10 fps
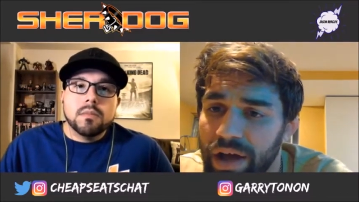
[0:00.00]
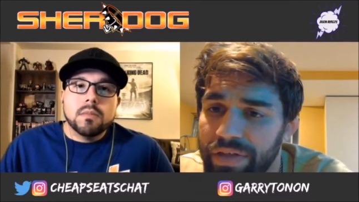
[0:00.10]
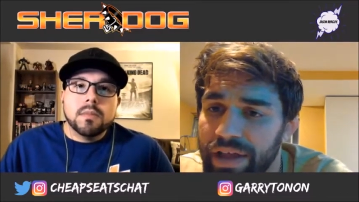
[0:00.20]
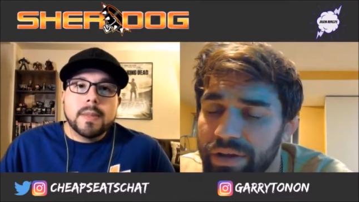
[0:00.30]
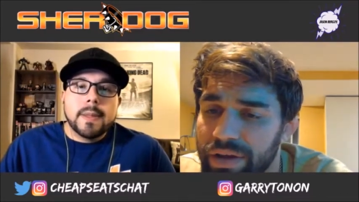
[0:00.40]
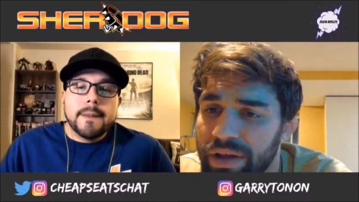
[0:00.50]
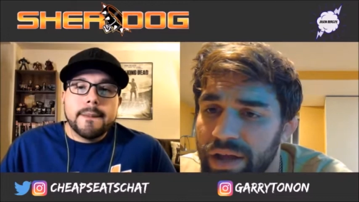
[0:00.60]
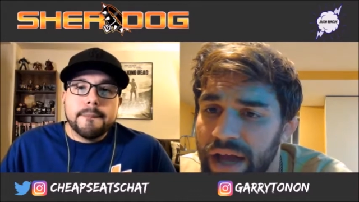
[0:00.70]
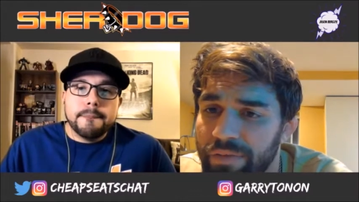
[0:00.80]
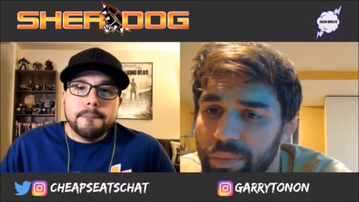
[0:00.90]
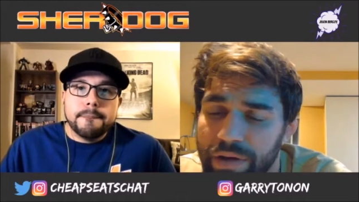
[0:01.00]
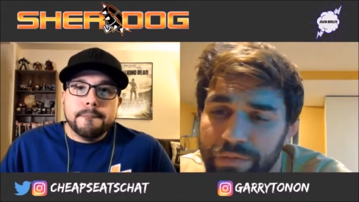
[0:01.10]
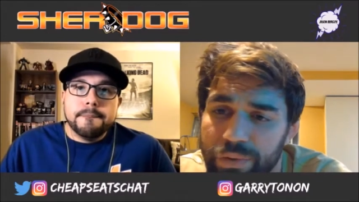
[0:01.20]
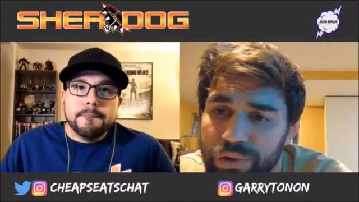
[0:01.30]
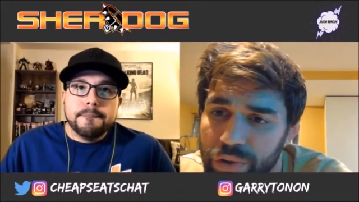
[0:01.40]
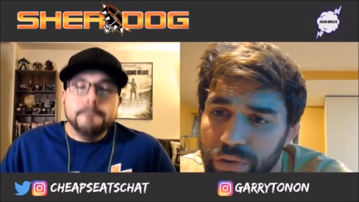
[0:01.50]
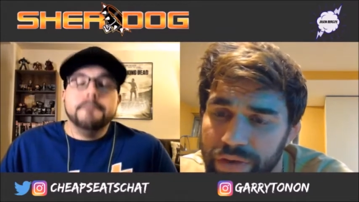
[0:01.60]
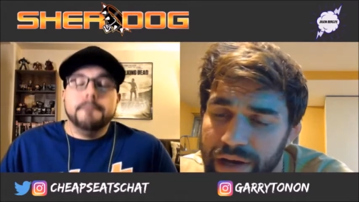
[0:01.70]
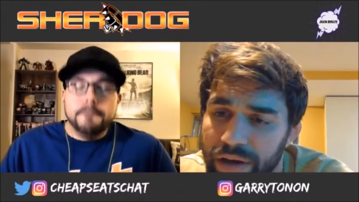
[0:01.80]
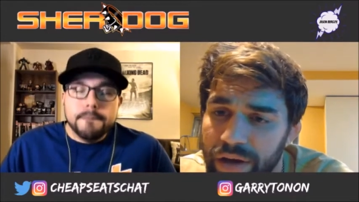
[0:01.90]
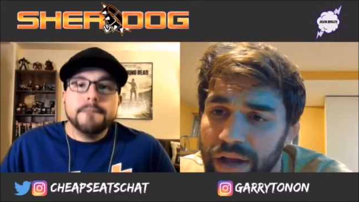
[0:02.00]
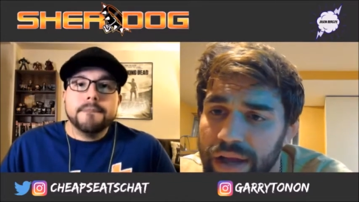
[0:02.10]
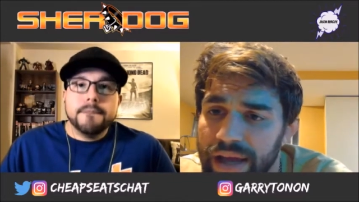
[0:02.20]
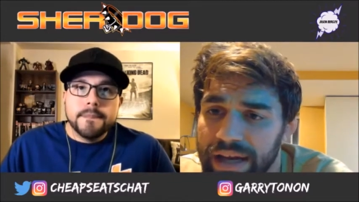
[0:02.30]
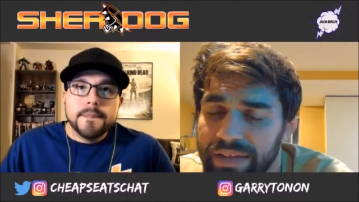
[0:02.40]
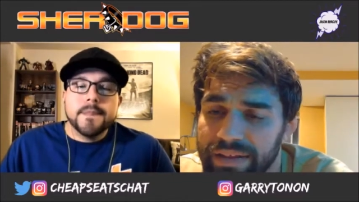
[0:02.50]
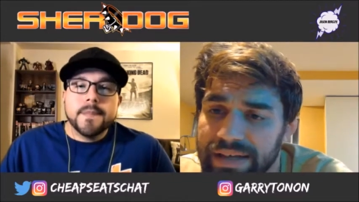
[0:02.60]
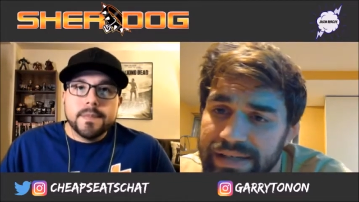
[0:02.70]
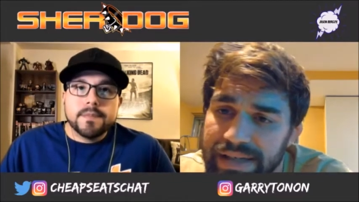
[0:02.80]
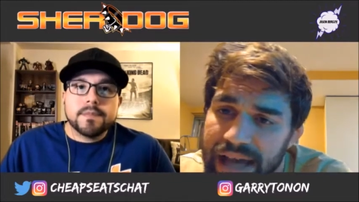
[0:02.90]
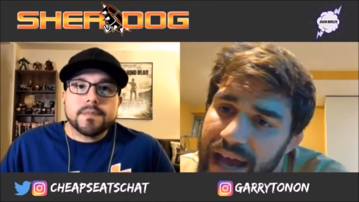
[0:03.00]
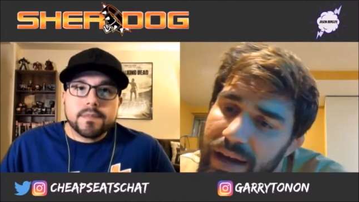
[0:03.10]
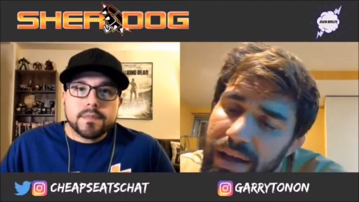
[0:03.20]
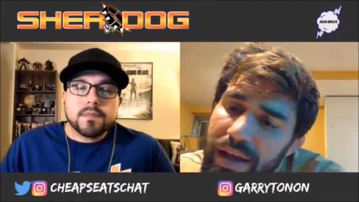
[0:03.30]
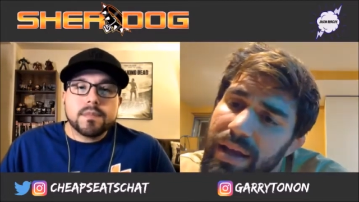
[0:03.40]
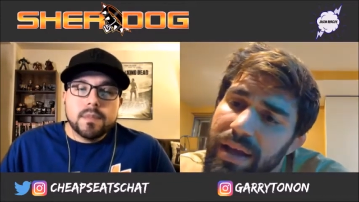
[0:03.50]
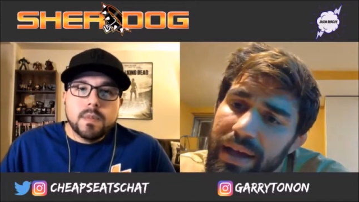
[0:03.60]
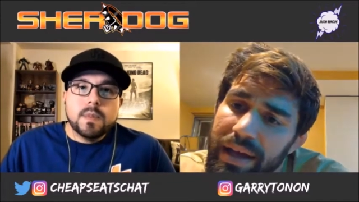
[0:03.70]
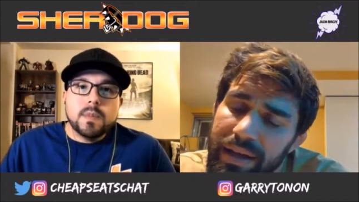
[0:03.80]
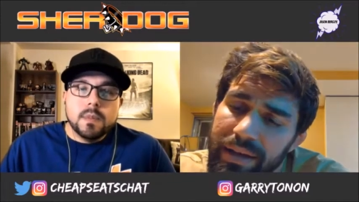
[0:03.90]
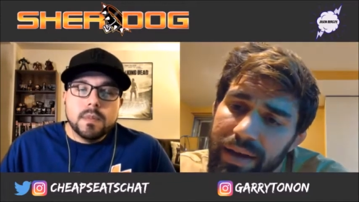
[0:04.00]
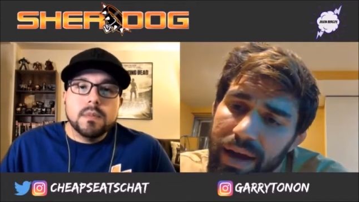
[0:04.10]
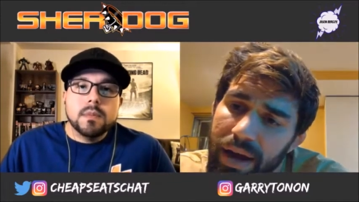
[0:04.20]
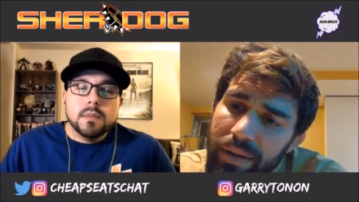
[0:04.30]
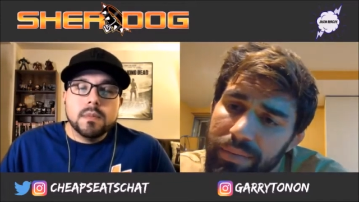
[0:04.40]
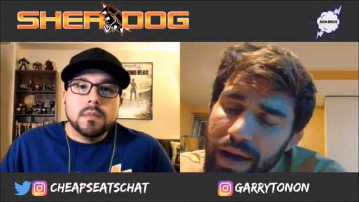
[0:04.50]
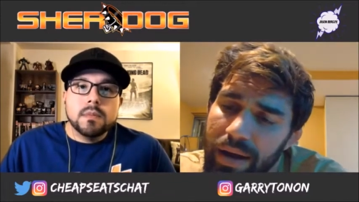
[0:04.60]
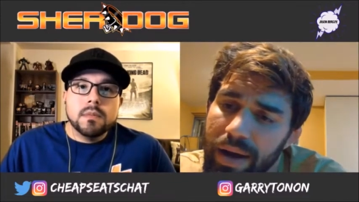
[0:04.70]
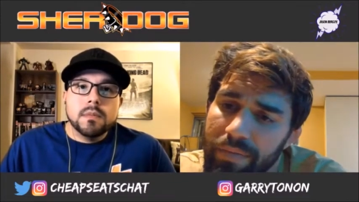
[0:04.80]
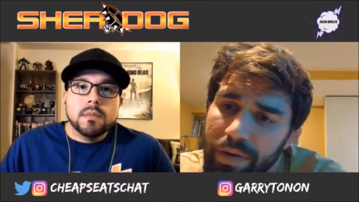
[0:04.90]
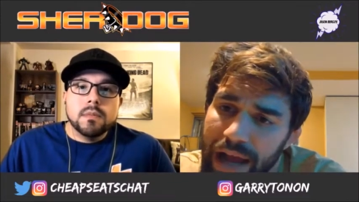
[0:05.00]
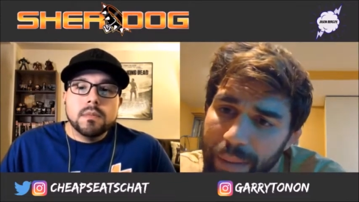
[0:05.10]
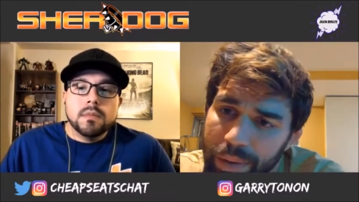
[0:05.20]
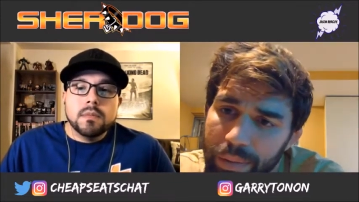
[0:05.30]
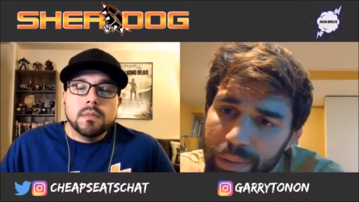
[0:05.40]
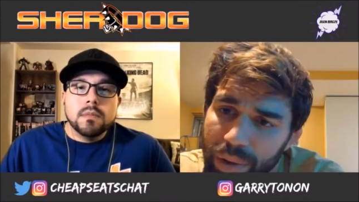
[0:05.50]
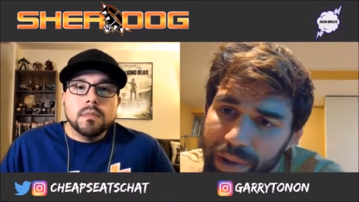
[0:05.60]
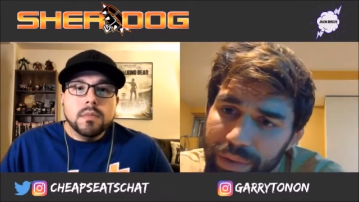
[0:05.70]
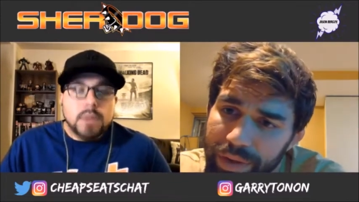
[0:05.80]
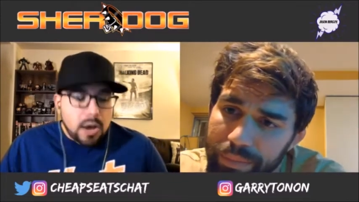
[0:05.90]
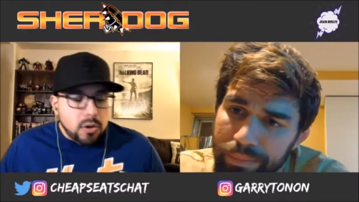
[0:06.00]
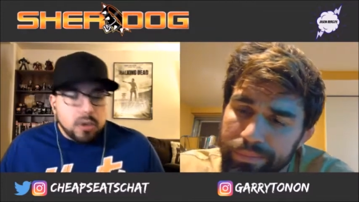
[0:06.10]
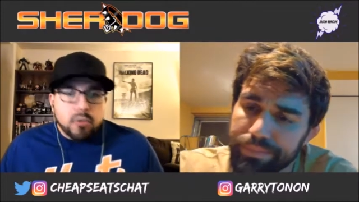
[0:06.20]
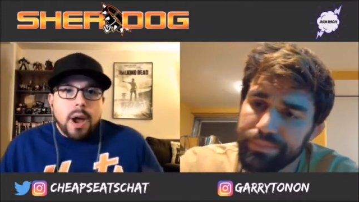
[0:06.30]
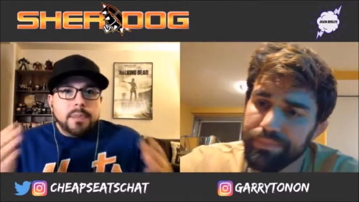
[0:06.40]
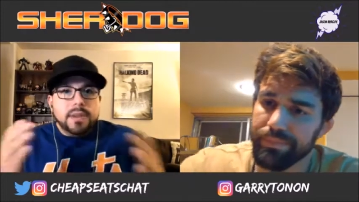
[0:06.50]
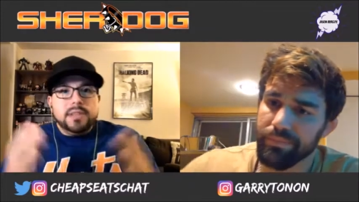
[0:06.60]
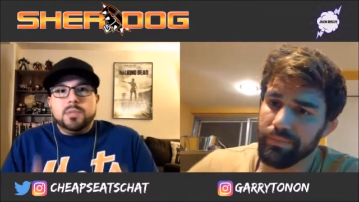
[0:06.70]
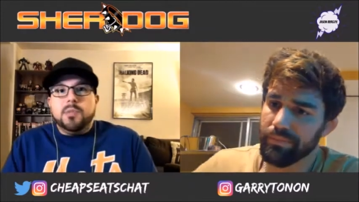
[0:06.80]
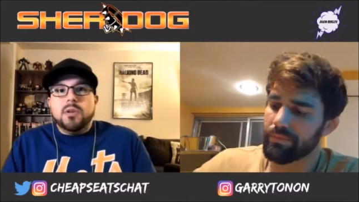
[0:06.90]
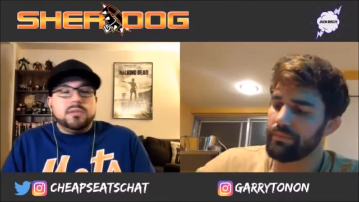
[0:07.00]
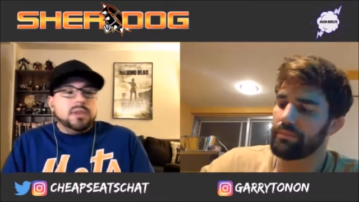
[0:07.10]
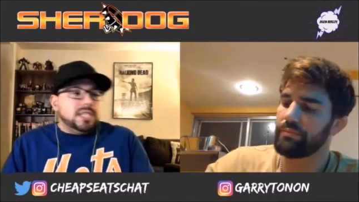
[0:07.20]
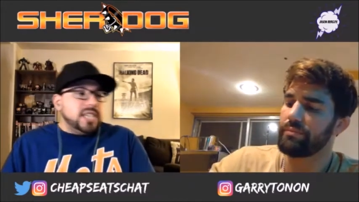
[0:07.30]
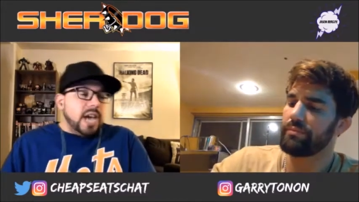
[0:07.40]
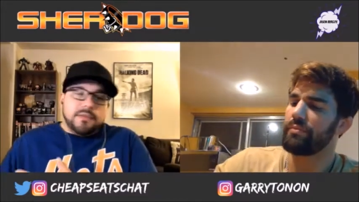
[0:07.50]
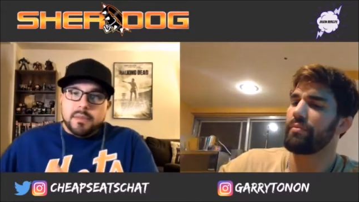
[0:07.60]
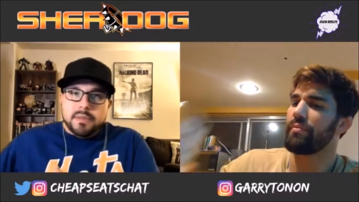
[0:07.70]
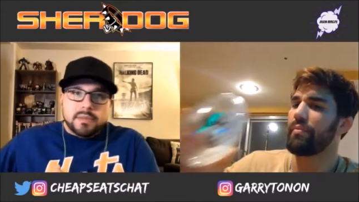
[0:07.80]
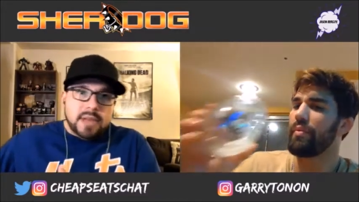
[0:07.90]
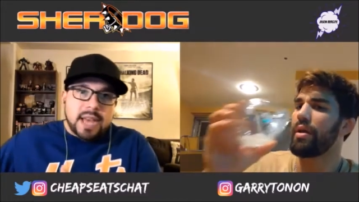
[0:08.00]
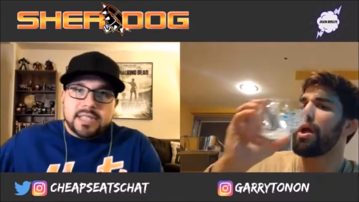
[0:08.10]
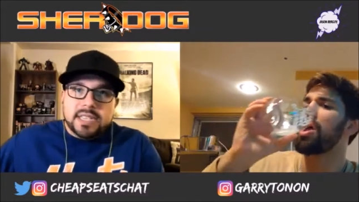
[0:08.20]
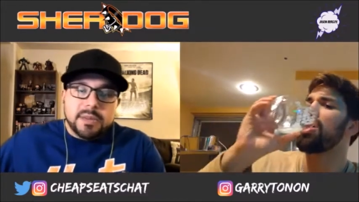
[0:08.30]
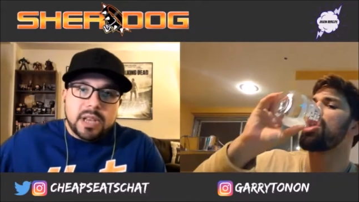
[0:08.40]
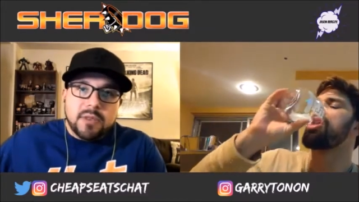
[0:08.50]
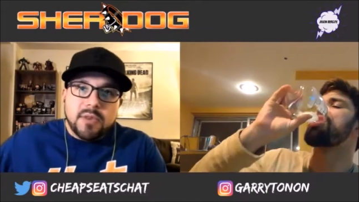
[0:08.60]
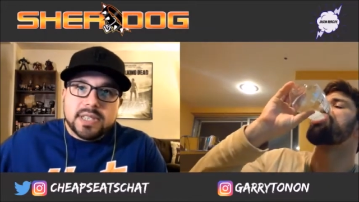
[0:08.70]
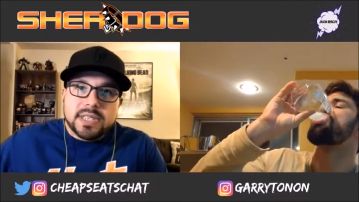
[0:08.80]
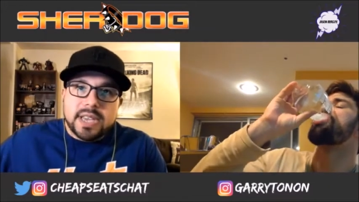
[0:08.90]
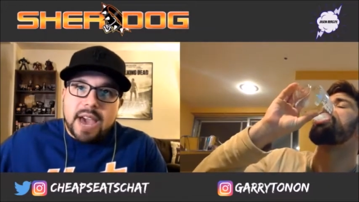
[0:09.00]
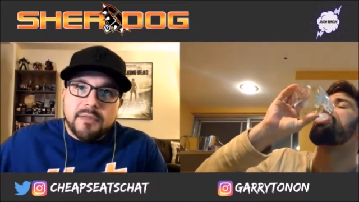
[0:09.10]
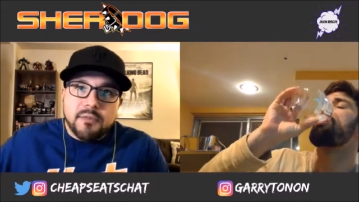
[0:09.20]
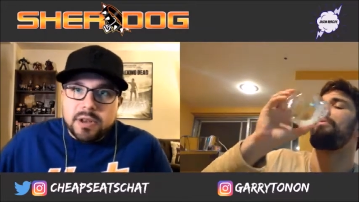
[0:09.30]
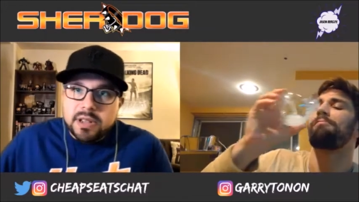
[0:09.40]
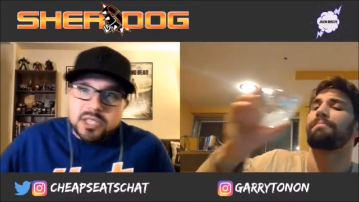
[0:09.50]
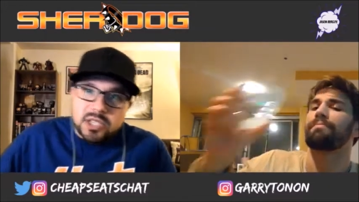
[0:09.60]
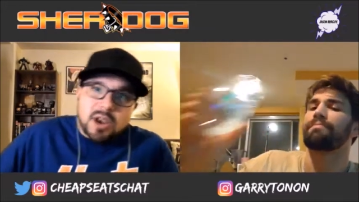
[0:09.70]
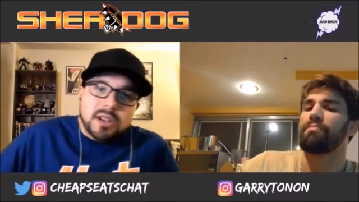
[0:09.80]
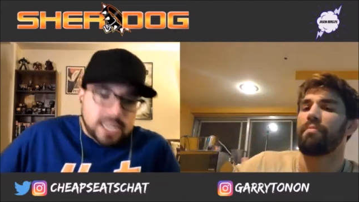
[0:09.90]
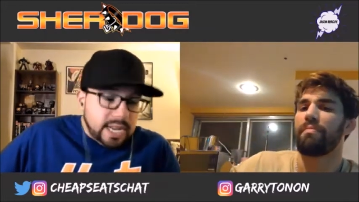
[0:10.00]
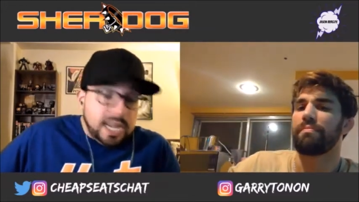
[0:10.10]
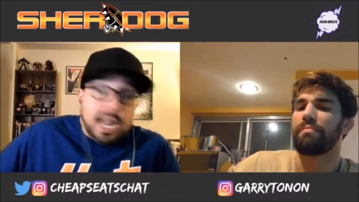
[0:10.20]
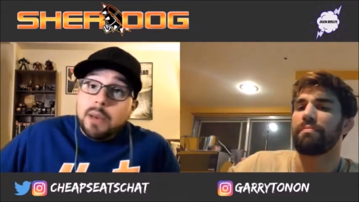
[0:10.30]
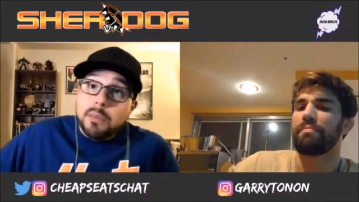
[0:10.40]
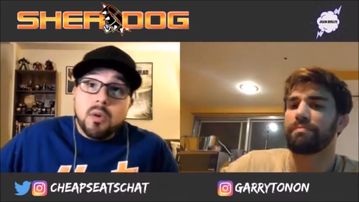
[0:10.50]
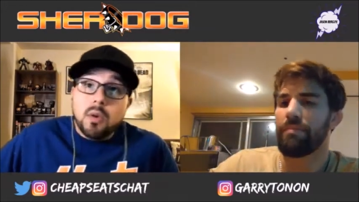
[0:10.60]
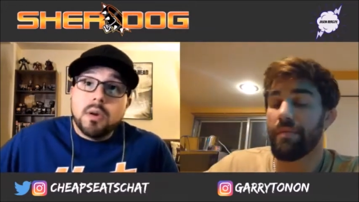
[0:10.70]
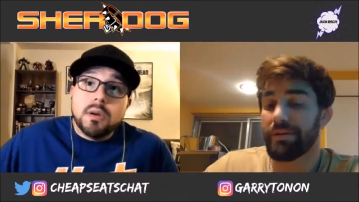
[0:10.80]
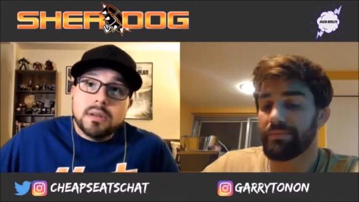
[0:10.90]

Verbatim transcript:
Speaker 1: I have a bright future over there, and I think they see that. And I'm very happy to be working
Speaker 2: now with them. Grappling sports, aside from NCAA wrestling, have really started to get a lot more,